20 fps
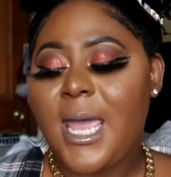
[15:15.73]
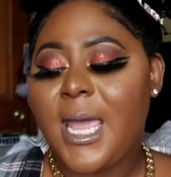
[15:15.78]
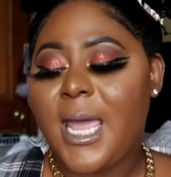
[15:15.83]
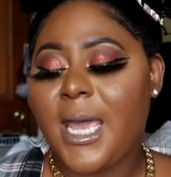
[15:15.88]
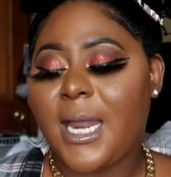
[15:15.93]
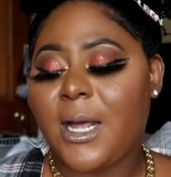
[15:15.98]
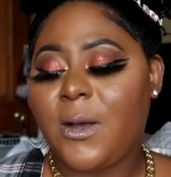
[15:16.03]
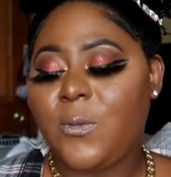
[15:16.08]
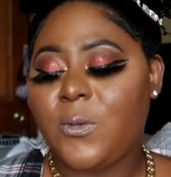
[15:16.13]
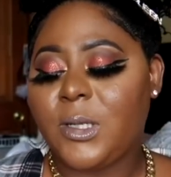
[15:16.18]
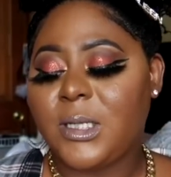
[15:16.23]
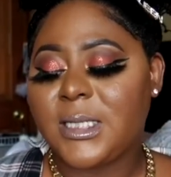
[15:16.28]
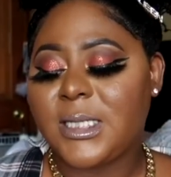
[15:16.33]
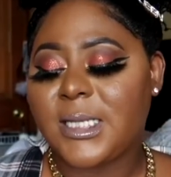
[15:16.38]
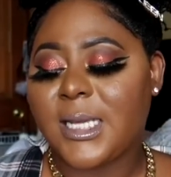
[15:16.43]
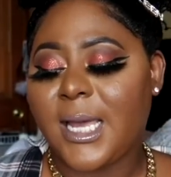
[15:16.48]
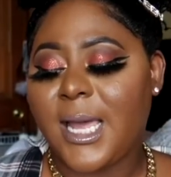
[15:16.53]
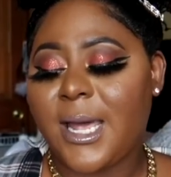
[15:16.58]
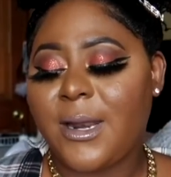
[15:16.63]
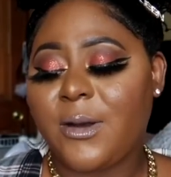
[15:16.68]
And I will
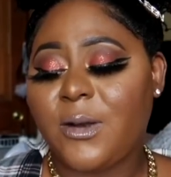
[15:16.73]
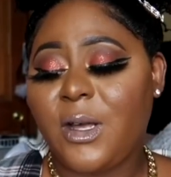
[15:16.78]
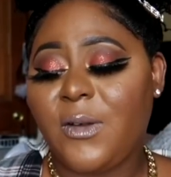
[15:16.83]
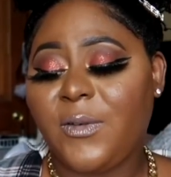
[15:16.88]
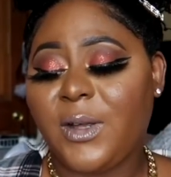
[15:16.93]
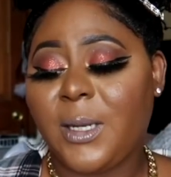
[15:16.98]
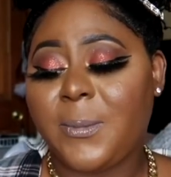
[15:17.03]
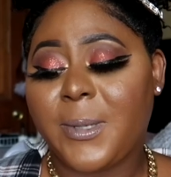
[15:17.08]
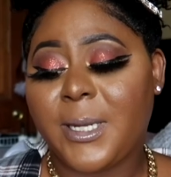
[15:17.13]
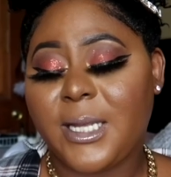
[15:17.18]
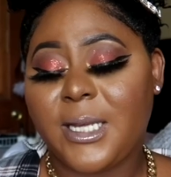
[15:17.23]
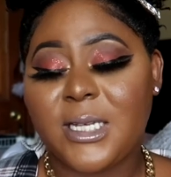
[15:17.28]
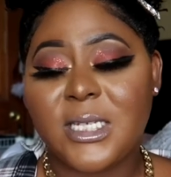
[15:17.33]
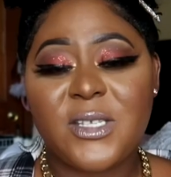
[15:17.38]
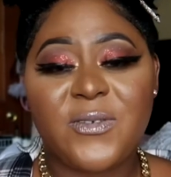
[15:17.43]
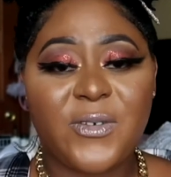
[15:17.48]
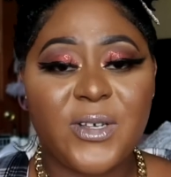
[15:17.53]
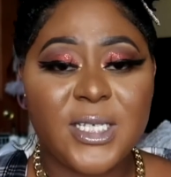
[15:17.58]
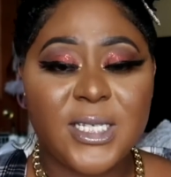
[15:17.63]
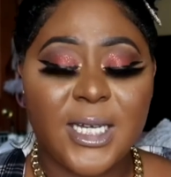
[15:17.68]
say, I don't know if anybody
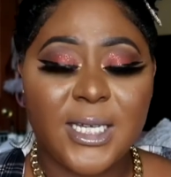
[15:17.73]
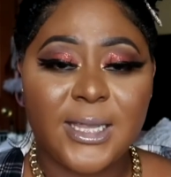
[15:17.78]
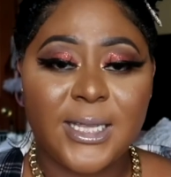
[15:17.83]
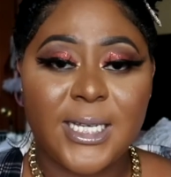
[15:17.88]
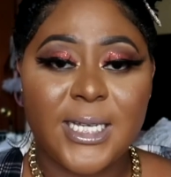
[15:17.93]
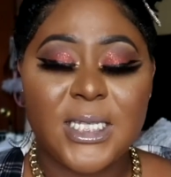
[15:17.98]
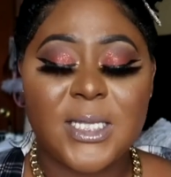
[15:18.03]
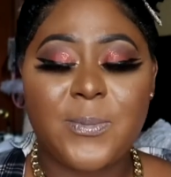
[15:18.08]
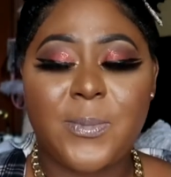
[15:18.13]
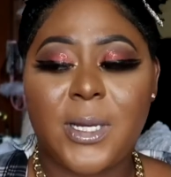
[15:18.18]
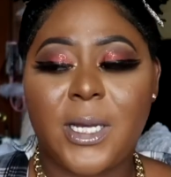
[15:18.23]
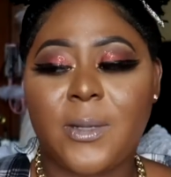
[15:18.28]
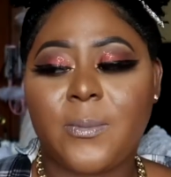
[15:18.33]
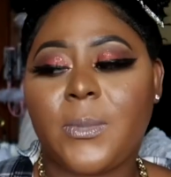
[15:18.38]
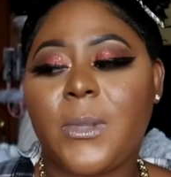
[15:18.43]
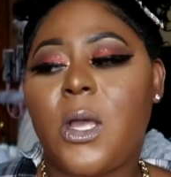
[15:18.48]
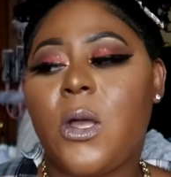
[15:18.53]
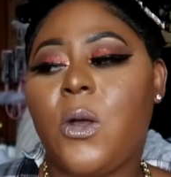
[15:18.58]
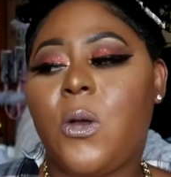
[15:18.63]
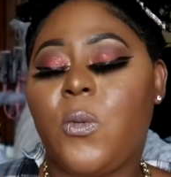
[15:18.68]
else feels like this, but
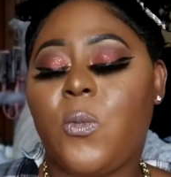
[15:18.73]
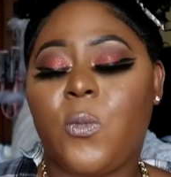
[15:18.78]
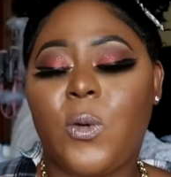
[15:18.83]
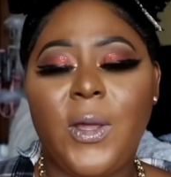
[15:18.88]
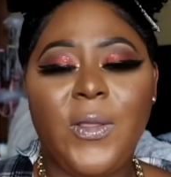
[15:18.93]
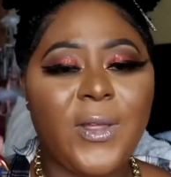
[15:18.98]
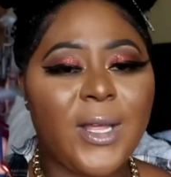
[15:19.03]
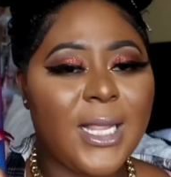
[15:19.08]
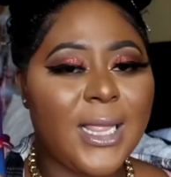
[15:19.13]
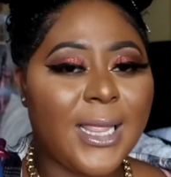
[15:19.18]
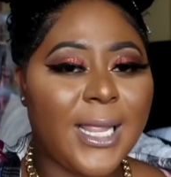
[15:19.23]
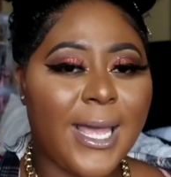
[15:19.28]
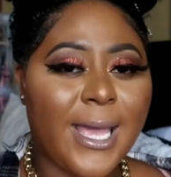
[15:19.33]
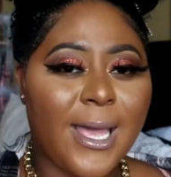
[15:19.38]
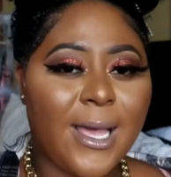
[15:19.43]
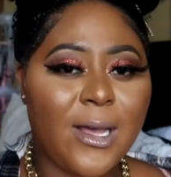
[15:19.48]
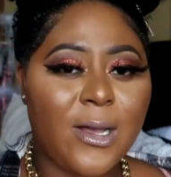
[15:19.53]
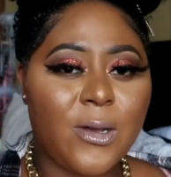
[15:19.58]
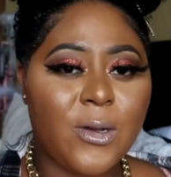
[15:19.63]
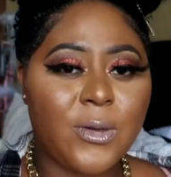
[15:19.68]
with
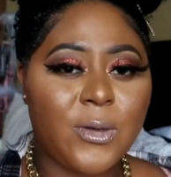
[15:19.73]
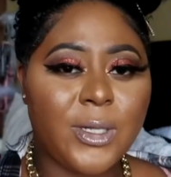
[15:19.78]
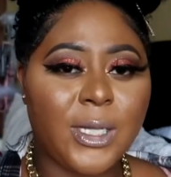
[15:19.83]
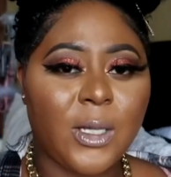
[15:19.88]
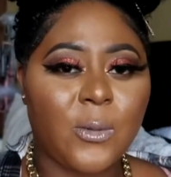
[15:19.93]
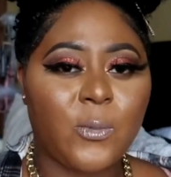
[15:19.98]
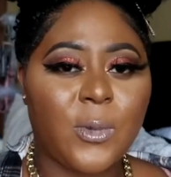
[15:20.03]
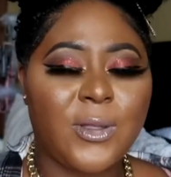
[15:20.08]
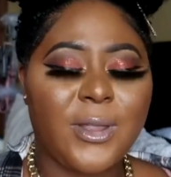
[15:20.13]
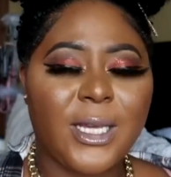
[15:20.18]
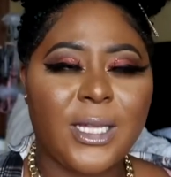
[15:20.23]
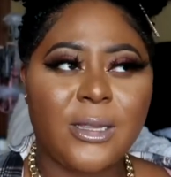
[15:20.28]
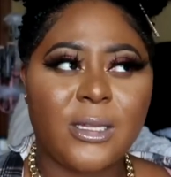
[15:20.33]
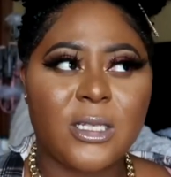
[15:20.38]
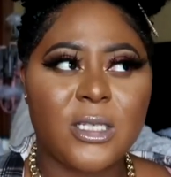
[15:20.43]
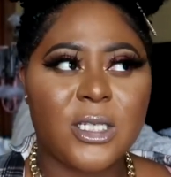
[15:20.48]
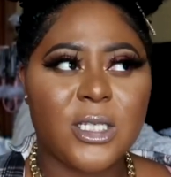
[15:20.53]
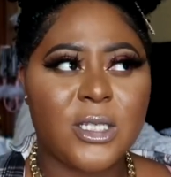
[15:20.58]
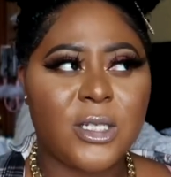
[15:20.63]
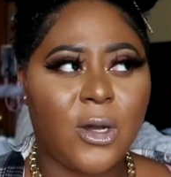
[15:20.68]
Cloud and within
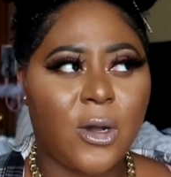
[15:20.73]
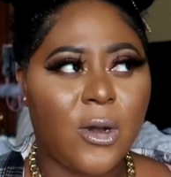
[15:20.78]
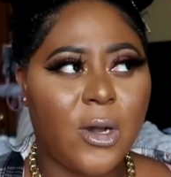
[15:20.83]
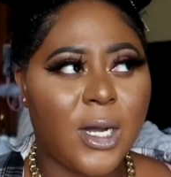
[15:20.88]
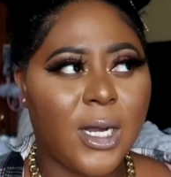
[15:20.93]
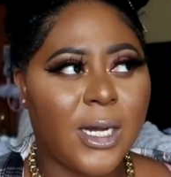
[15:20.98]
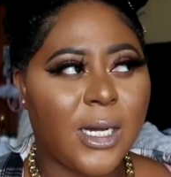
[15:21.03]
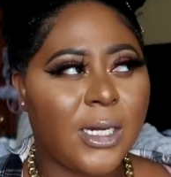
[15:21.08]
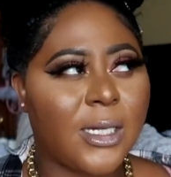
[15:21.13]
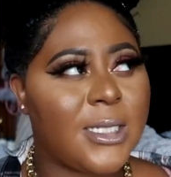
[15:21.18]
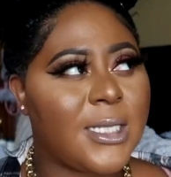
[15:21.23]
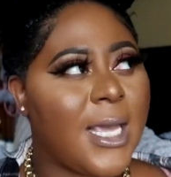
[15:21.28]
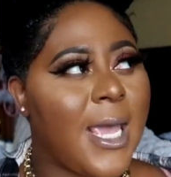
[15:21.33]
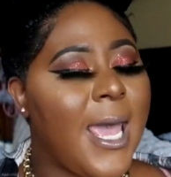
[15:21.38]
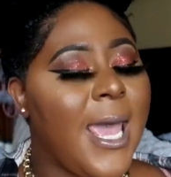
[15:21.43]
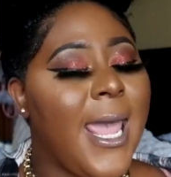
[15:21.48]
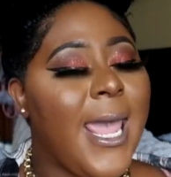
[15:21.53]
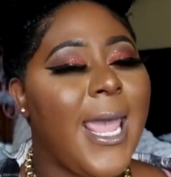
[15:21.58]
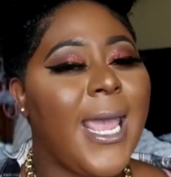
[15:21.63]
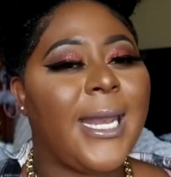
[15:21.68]
the stars,
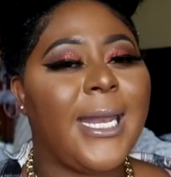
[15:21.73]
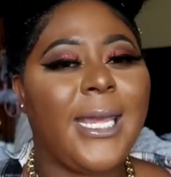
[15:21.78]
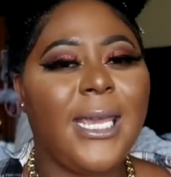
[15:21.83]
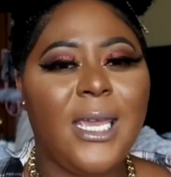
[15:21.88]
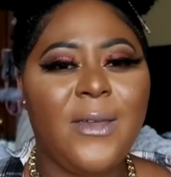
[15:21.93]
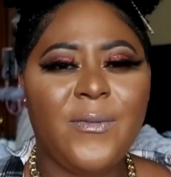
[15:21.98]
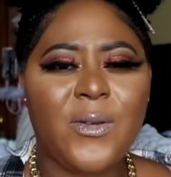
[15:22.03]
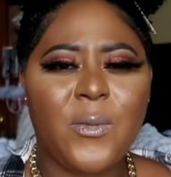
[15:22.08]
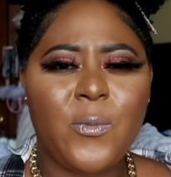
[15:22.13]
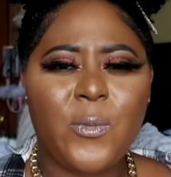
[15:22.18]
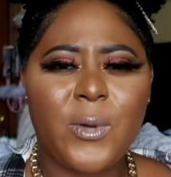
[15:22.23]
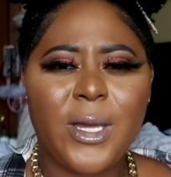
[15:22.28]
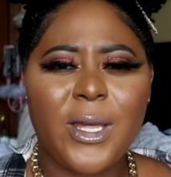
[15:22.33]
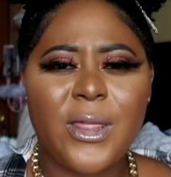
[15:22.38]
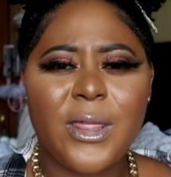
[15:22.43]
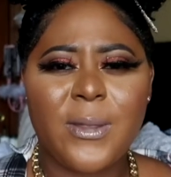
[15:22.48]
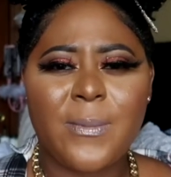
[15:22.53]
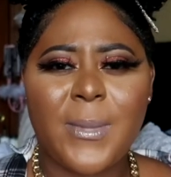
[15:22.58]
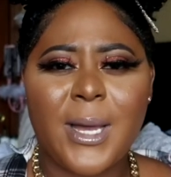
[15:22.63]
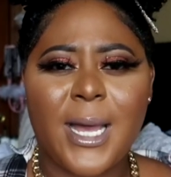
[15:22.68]
and even
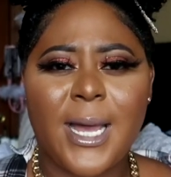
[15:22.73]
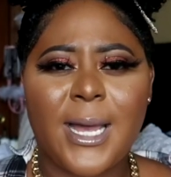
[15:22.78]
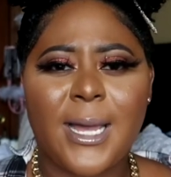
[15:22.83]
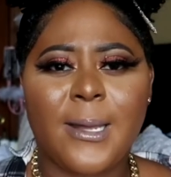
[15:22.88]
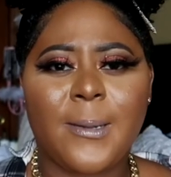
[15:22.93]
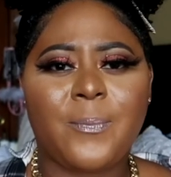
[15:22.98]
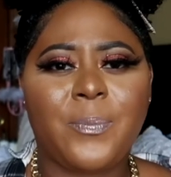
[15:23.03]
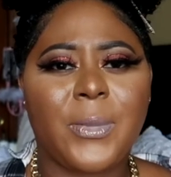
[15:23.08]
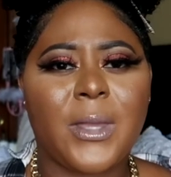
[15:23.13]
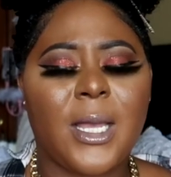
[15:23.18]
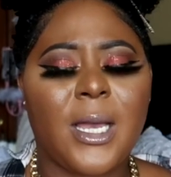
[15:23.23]
with my...